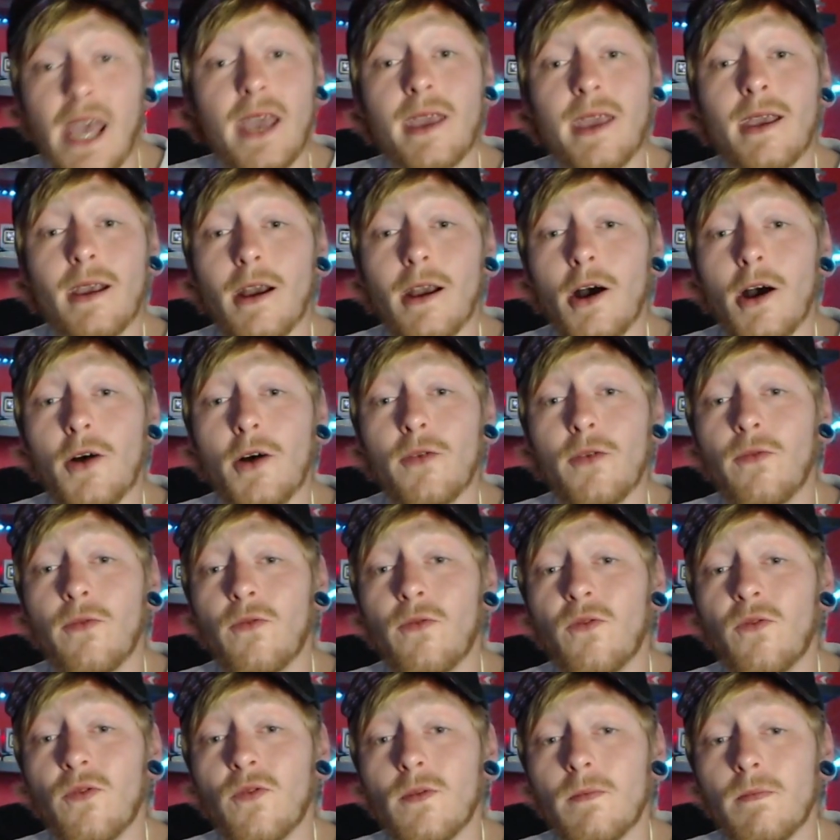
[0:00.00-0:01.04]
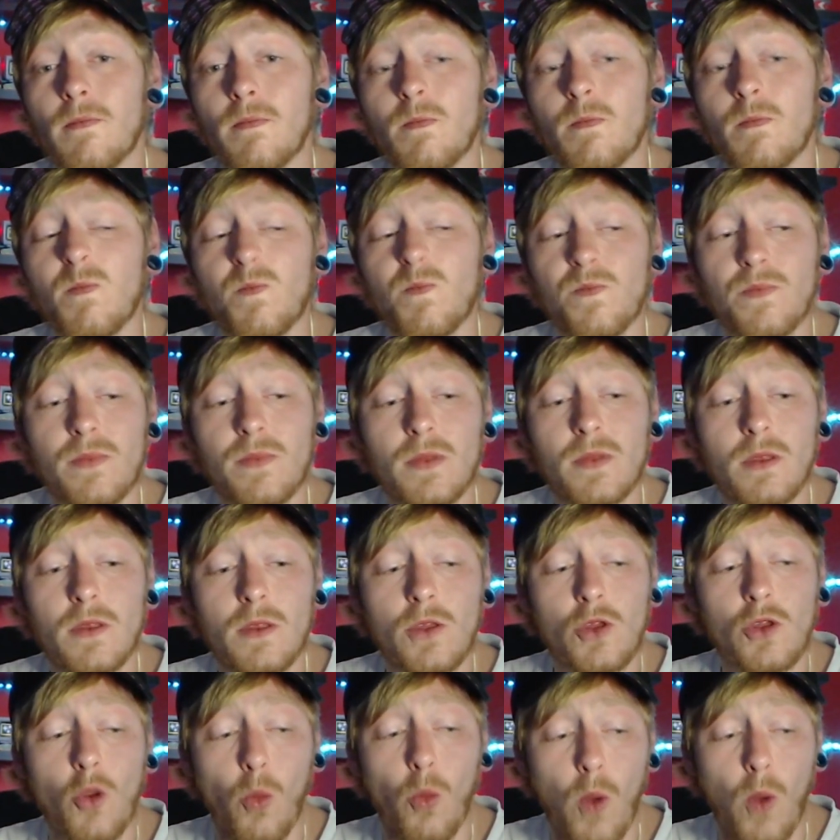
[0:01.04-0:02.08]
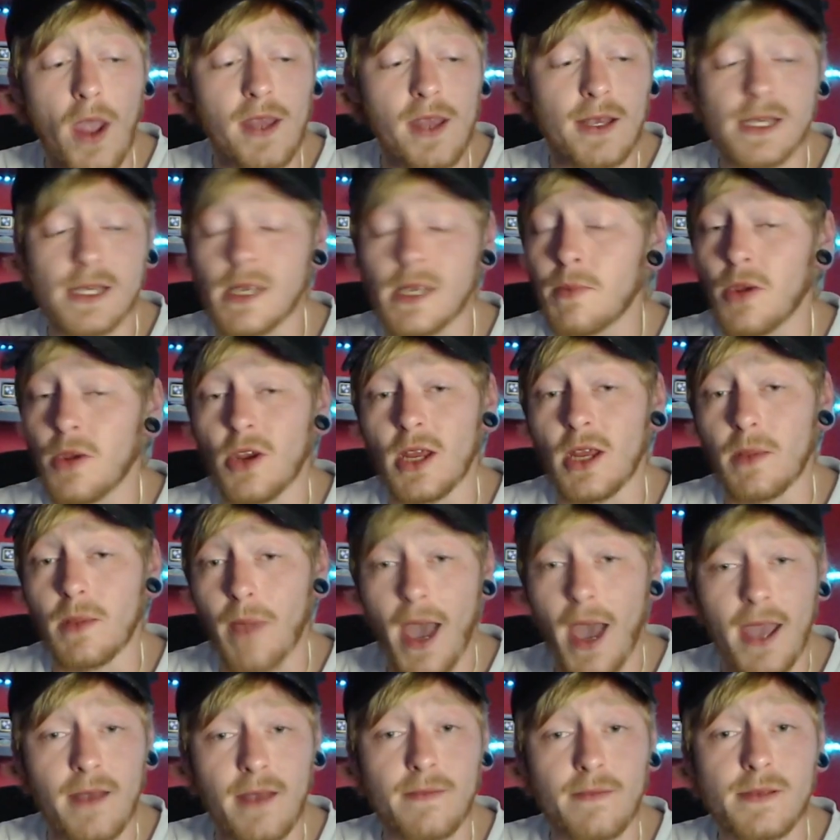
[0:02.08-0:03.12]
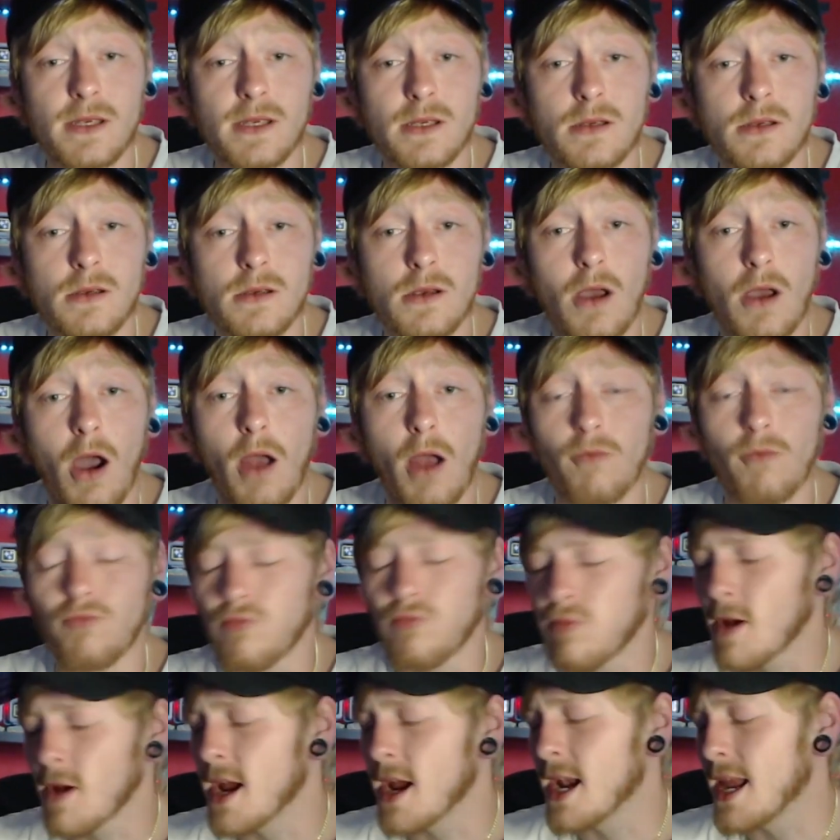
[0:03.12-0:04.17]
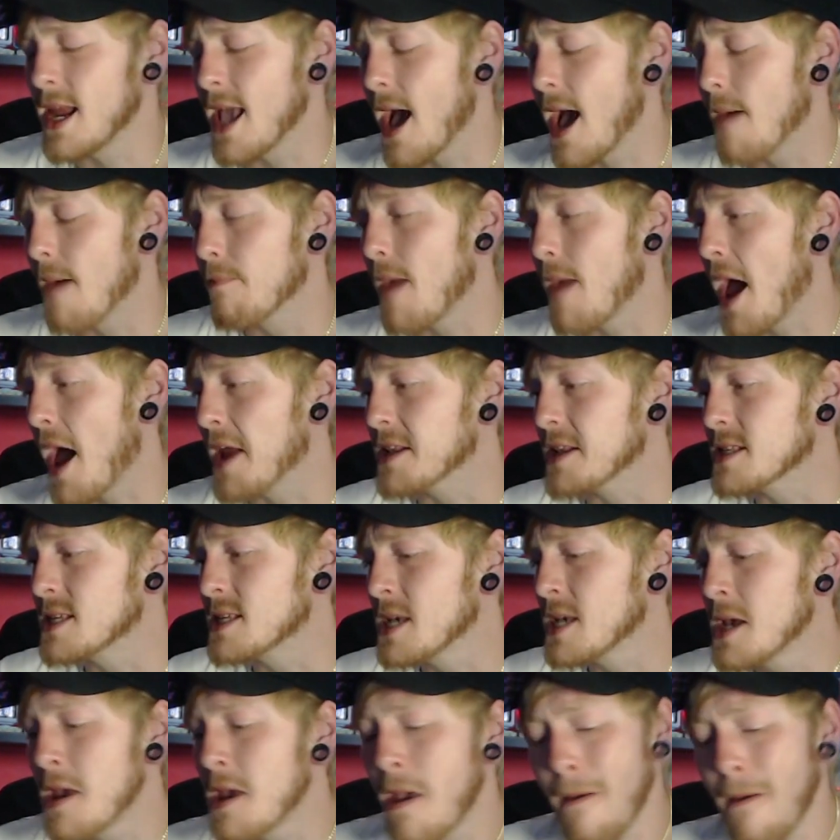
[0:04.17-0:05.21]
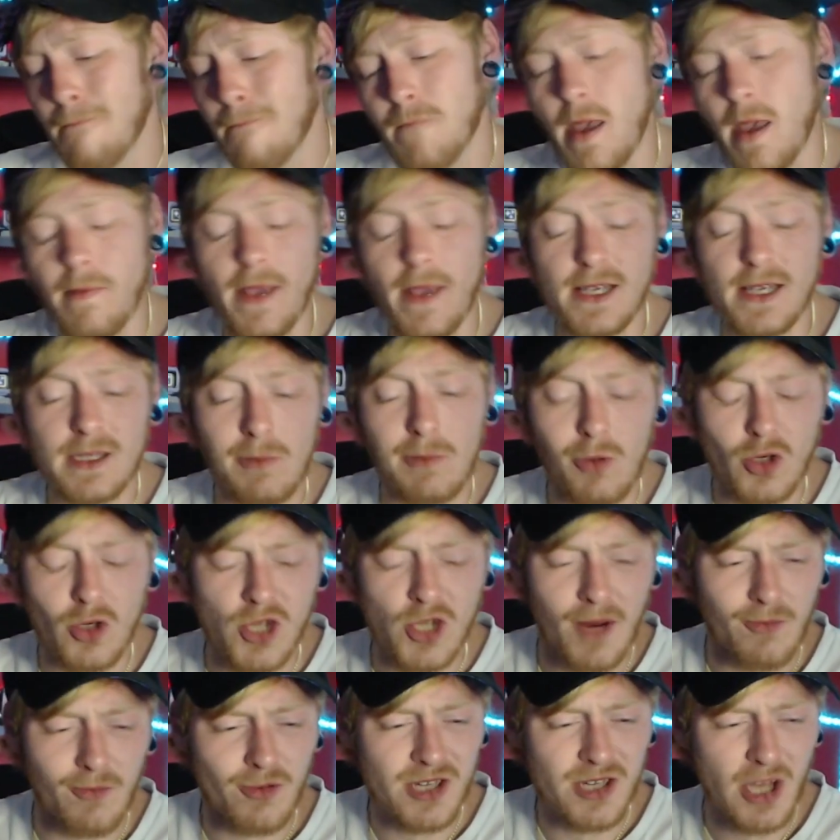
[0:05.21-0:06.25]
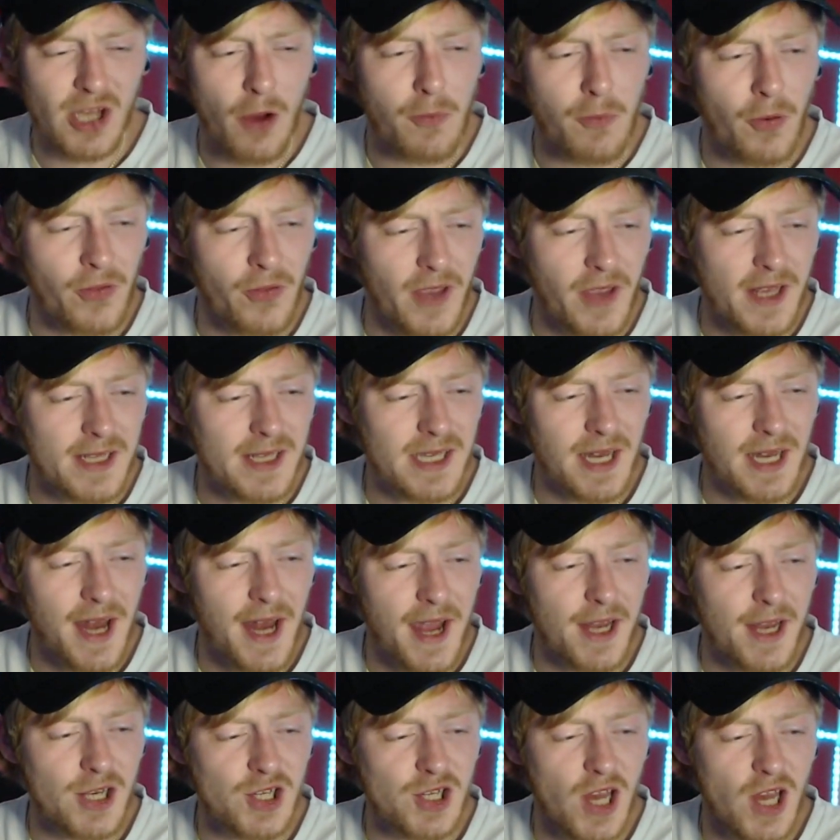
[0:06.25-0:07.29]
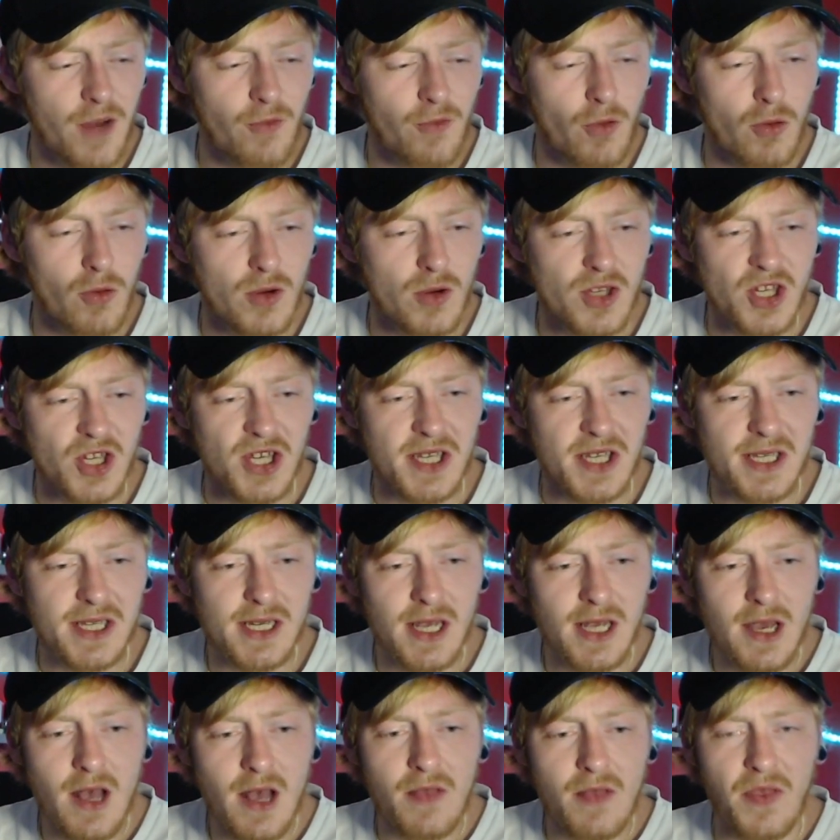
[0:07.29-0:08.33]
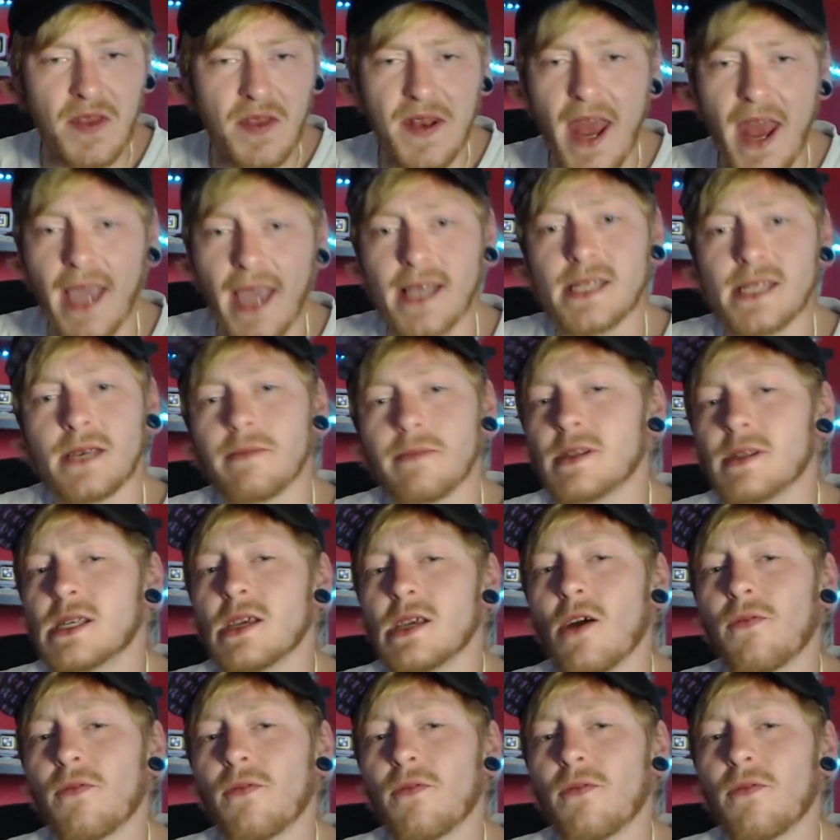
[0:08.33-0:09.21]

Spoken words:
of the way this community behaves. I really am. And maybe it's a more general scope on the internet in general and just the negativity of the